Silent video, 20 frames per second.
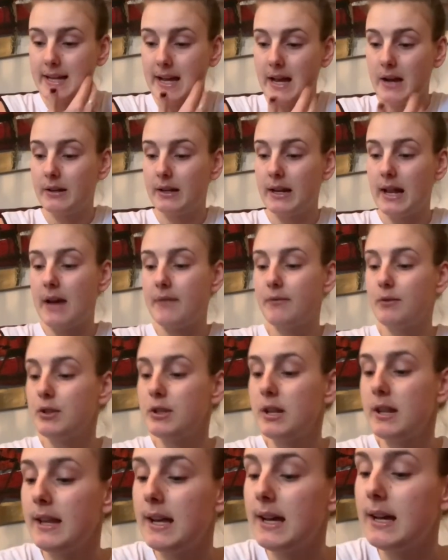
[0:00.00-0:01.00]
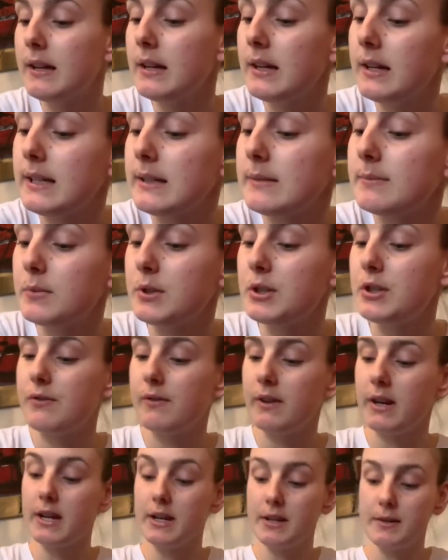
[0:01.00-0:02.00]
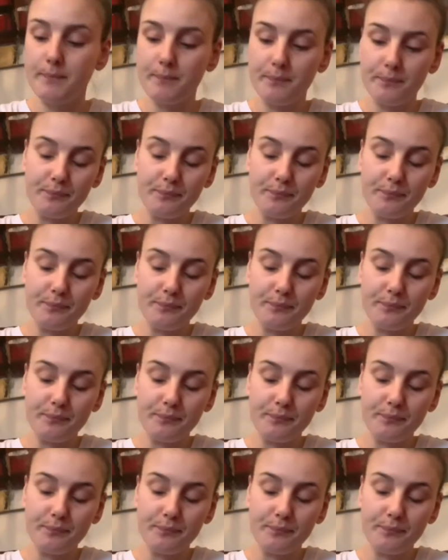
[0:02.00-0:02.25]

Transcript: down and I have not done that um which is really good